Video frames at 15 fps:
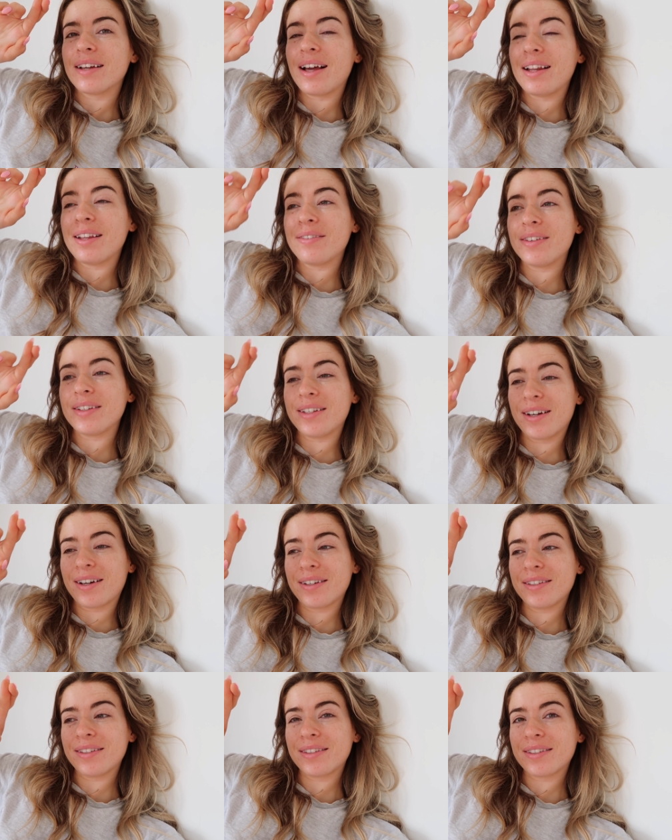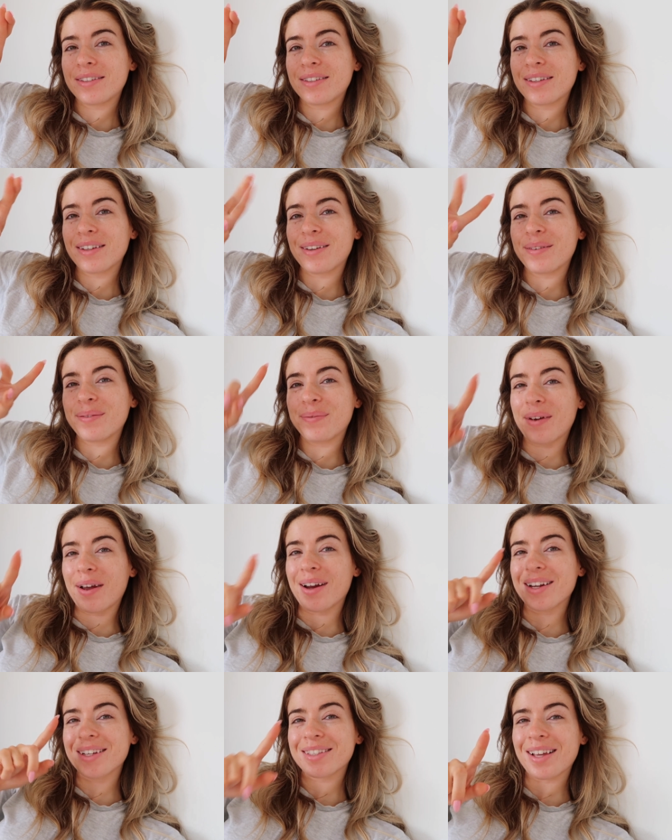And if it does, I'm
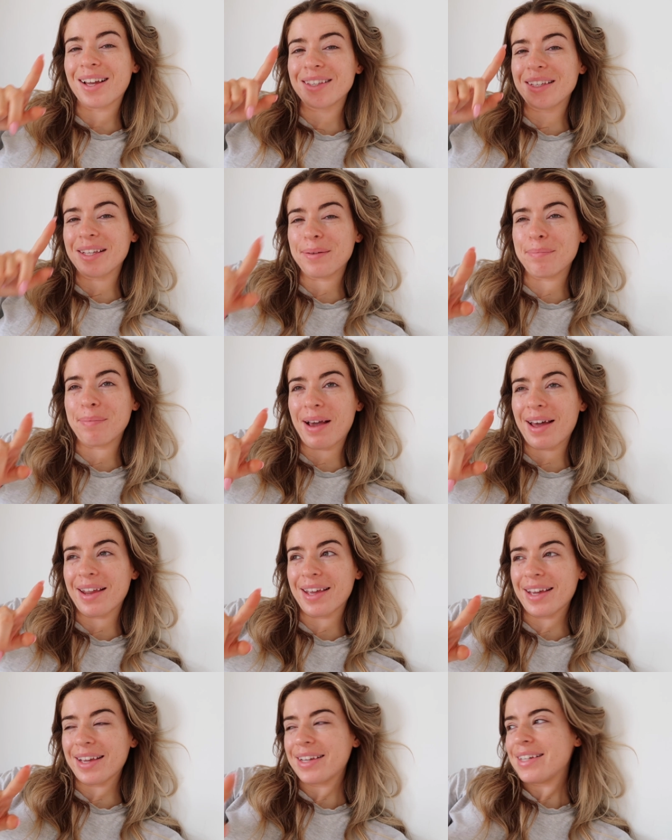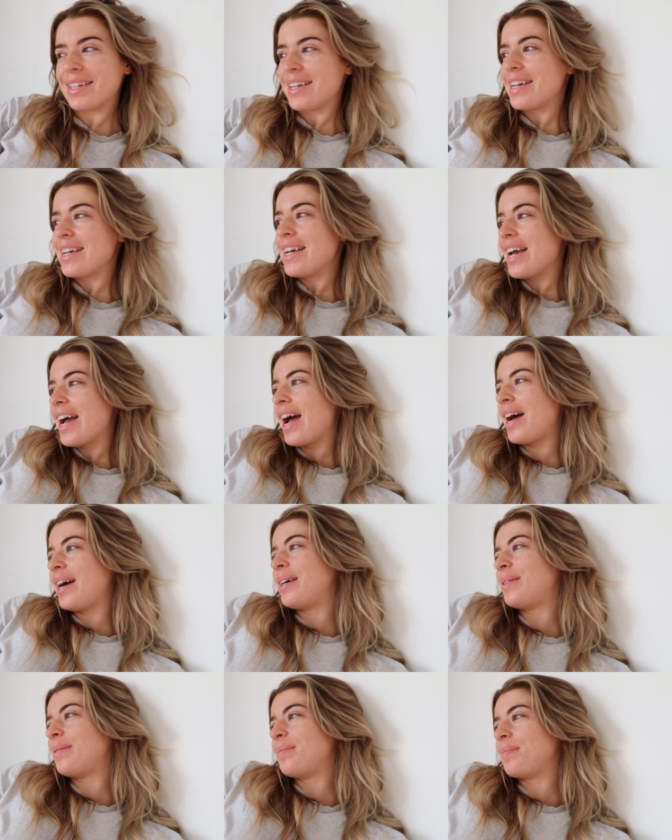very excited
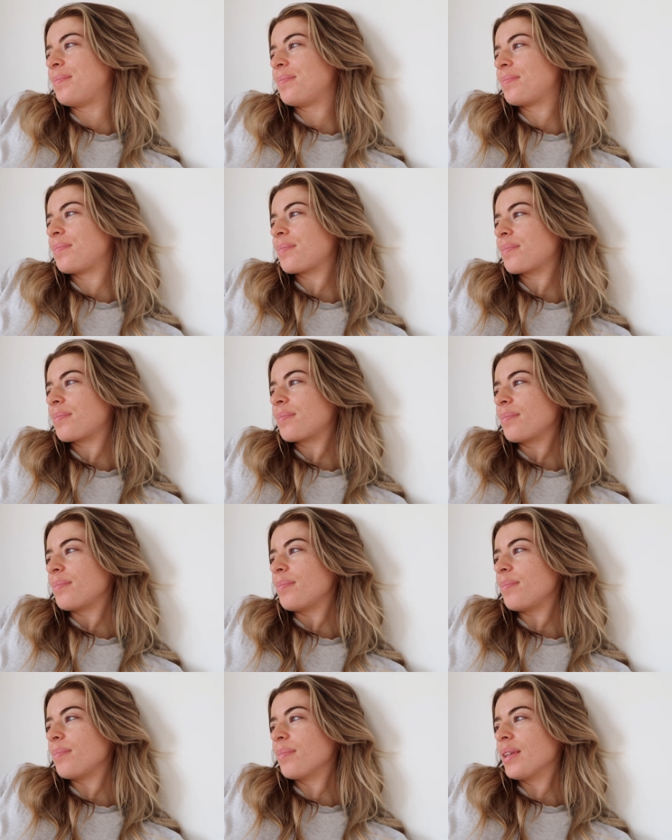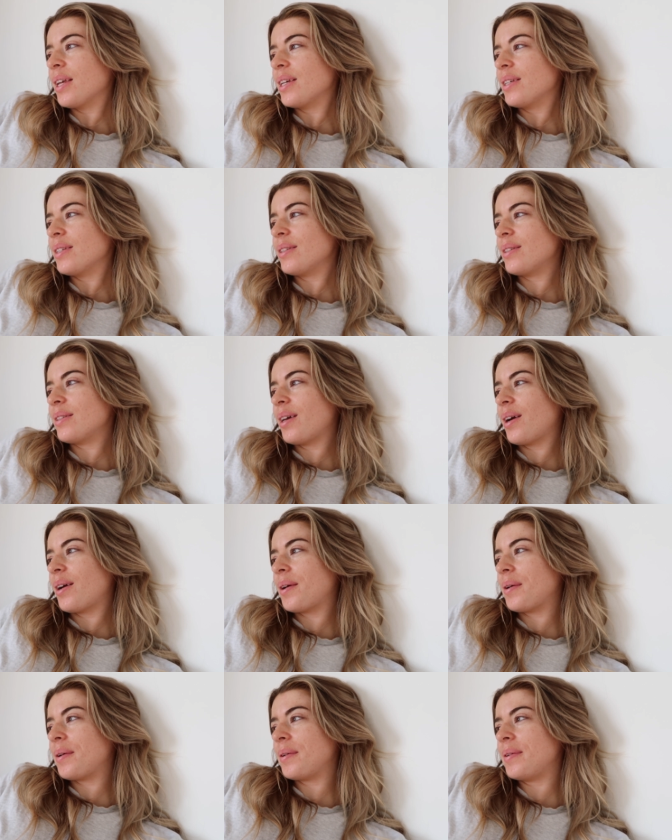about it.
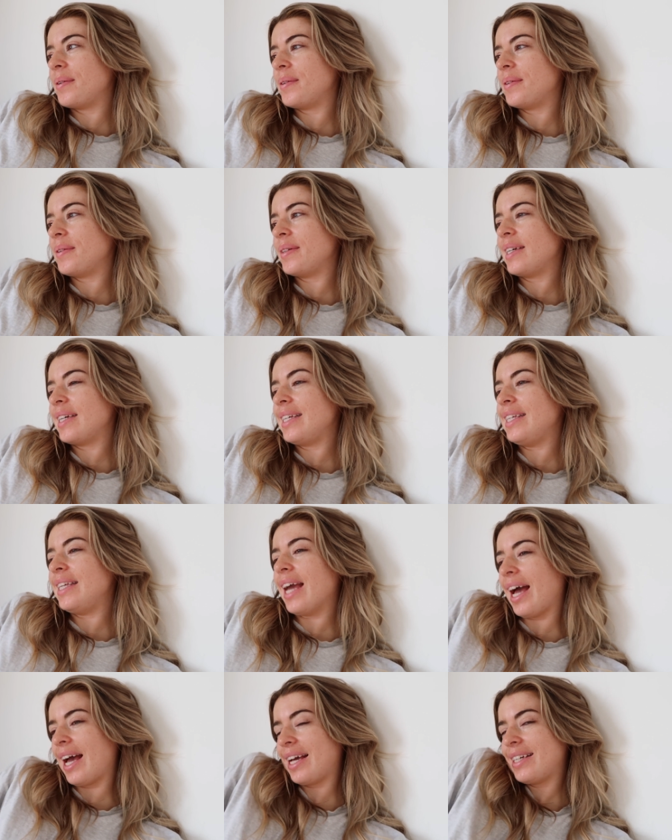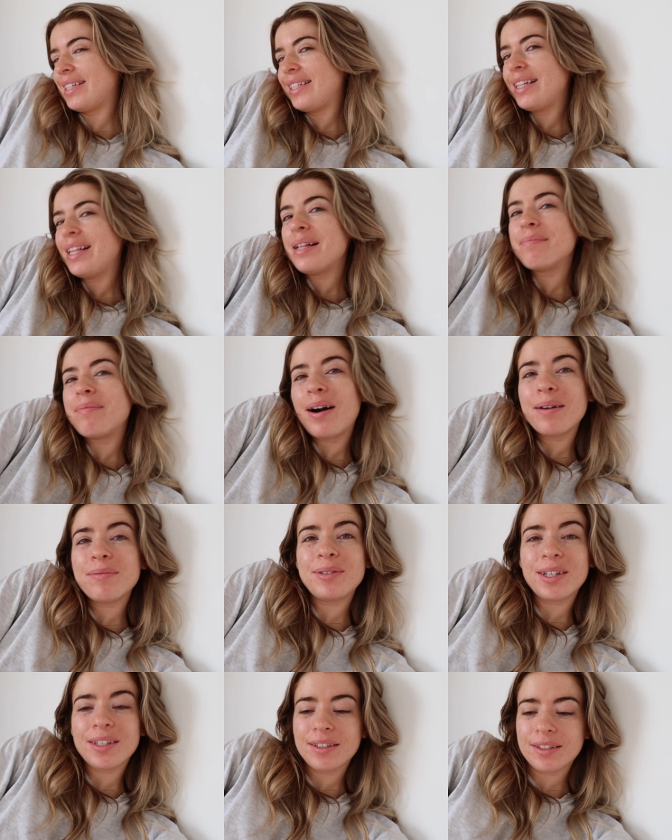So yeah, but I'm
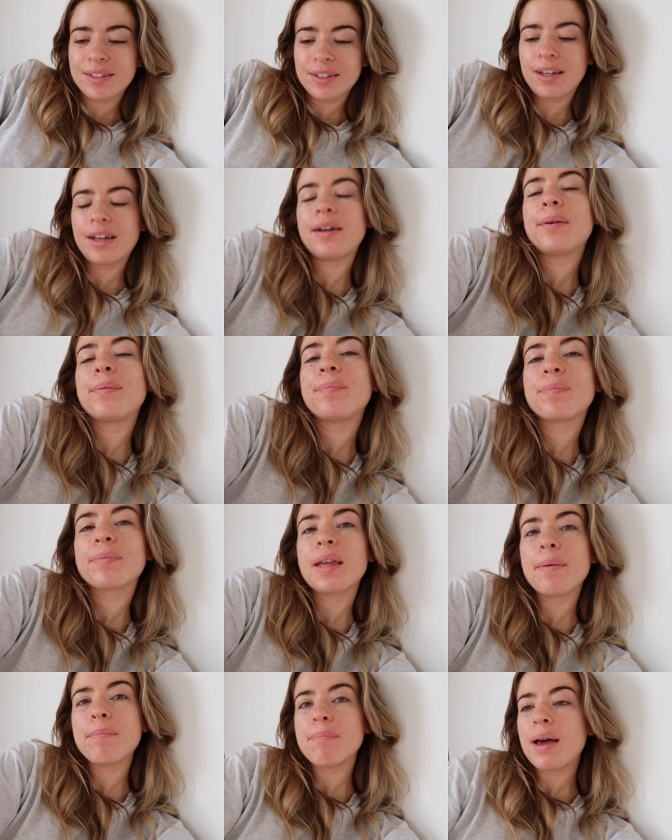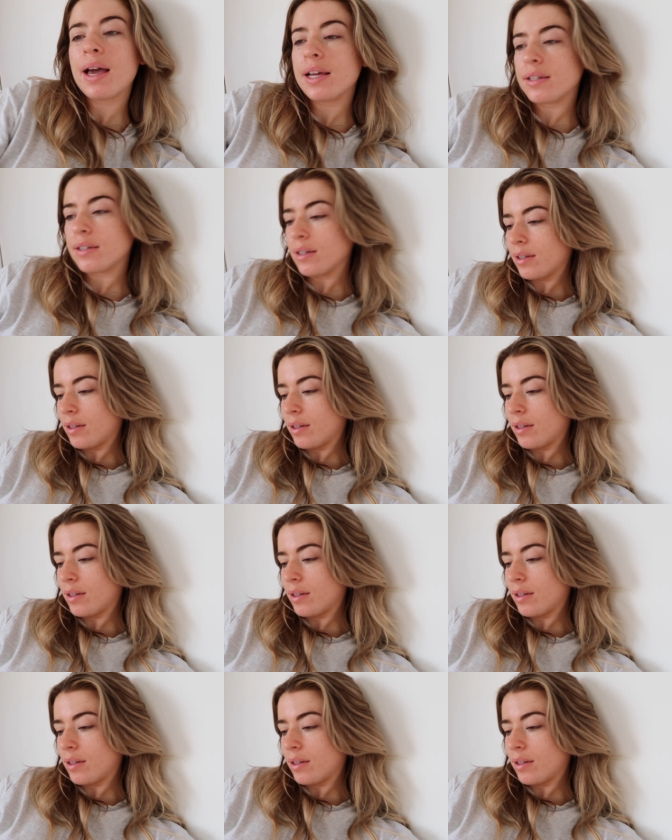just in bed